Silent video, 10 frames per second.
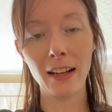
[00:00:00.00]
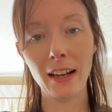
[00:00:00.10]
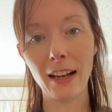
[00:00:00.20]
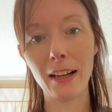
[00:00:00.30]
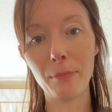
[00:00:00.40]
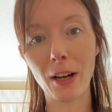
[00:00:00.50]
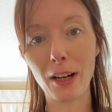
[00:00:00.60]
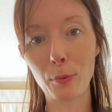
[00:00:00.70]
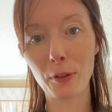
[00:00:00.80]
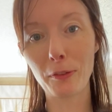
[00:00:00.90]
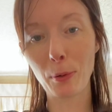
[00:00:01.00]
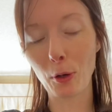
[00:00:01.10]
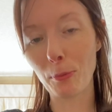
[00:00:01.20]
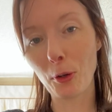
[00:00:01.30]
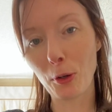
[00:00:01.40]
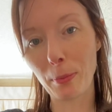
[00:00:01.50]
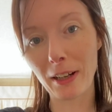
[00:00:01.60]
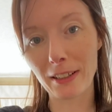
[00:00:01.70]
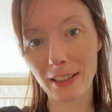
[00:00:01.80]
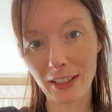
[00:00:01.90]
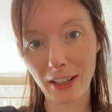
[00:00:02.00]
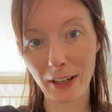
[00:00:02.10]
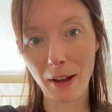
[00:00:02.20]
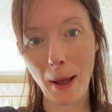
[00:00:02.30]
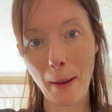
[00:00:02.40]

I would have bought more, but you know,